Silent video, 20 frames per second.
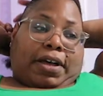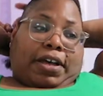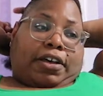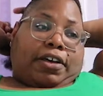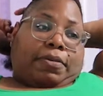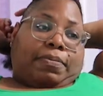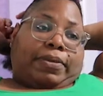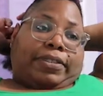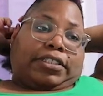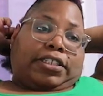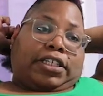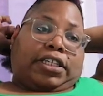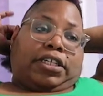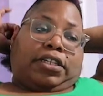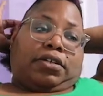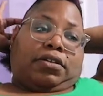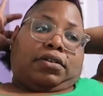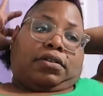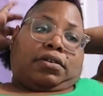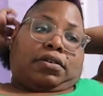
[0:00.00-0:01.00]
my cup of
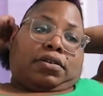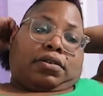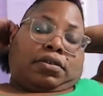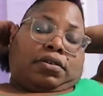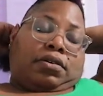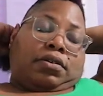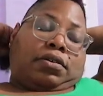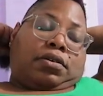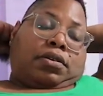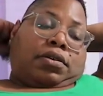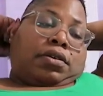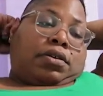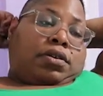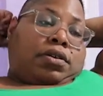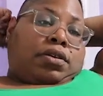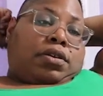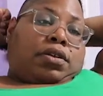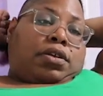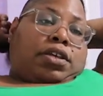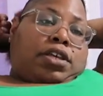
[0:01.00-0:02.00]
tea.
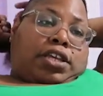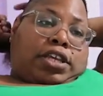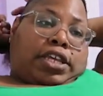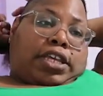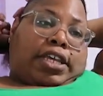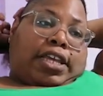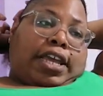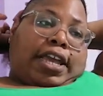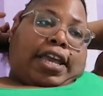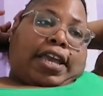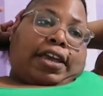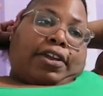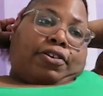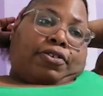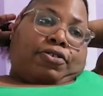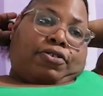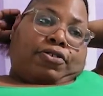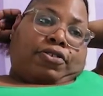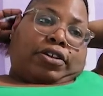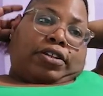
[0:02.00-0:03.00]
He had
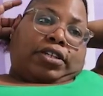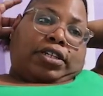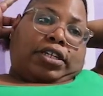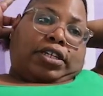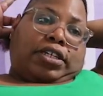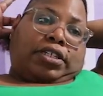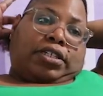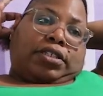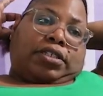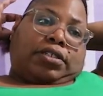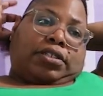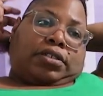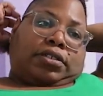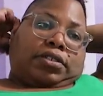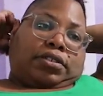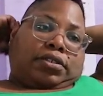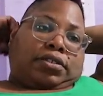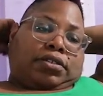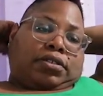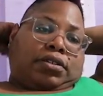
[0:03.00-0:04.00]
on
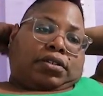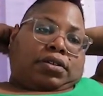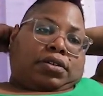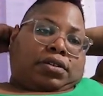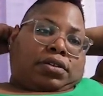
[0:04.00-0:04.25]
this